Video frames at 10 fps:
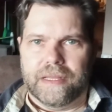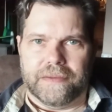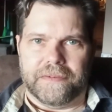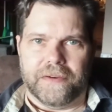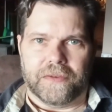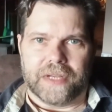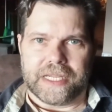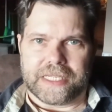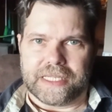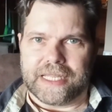the phone
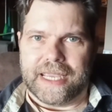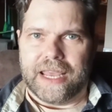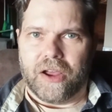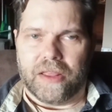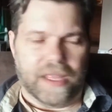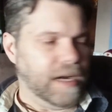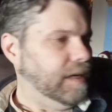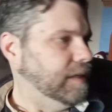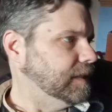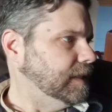doesn't get on
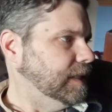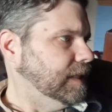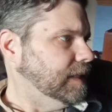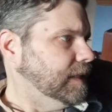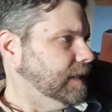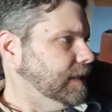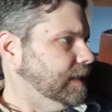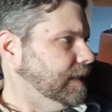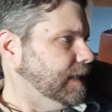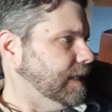there.
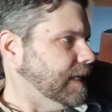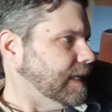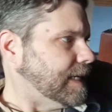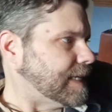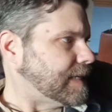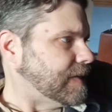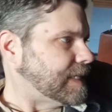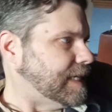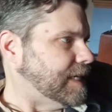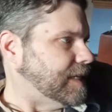So
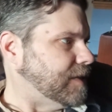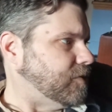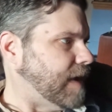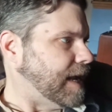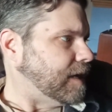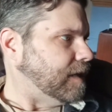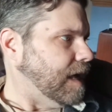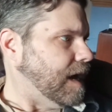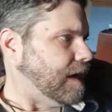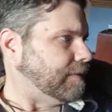let's see. Drain
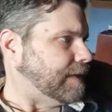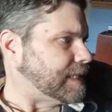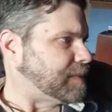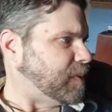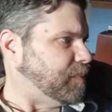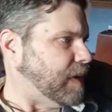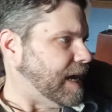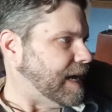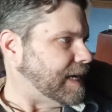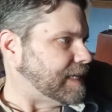clog, Raspberry
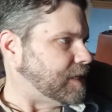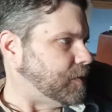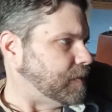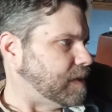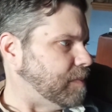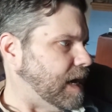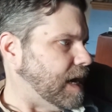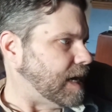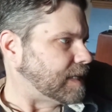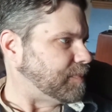Pis, 2 in the
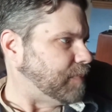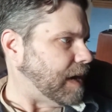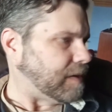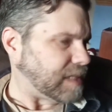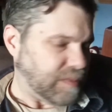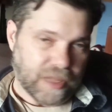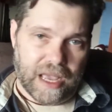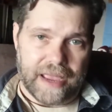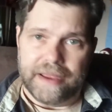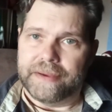box, power
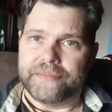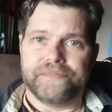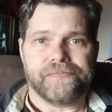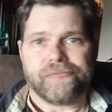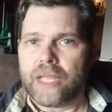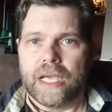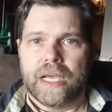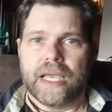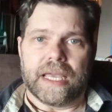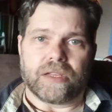supply.
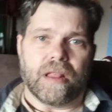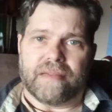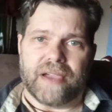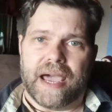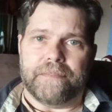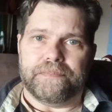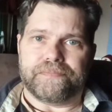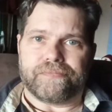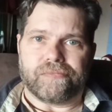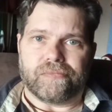That's all I've got.
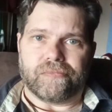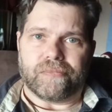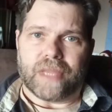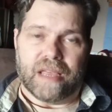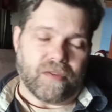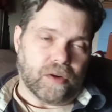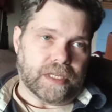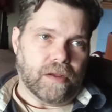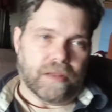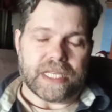And of
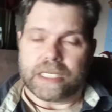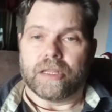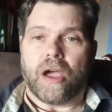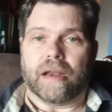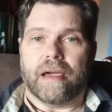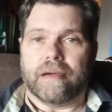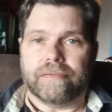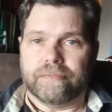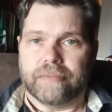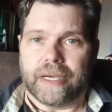course, this is long
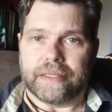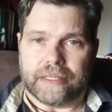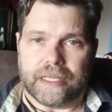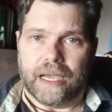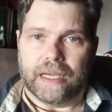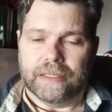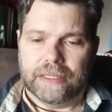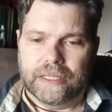enough, but the